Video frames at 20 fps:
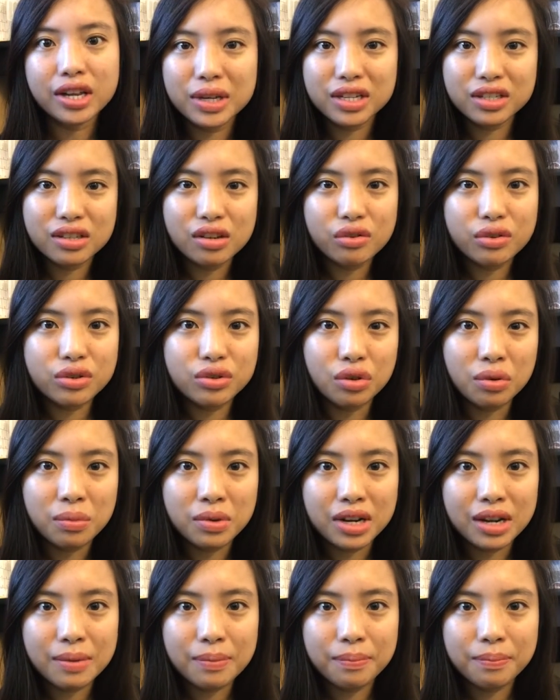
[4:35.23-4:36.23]
because there were so
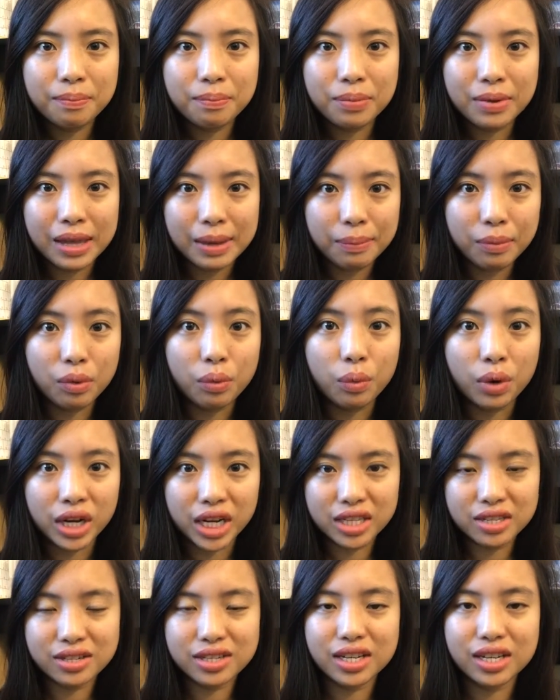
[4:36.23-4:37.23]
many people
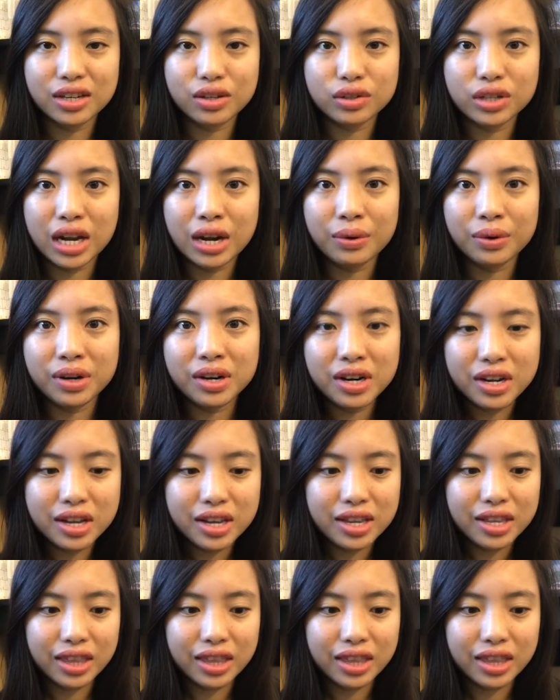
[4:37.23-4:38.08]
wanting to take a shower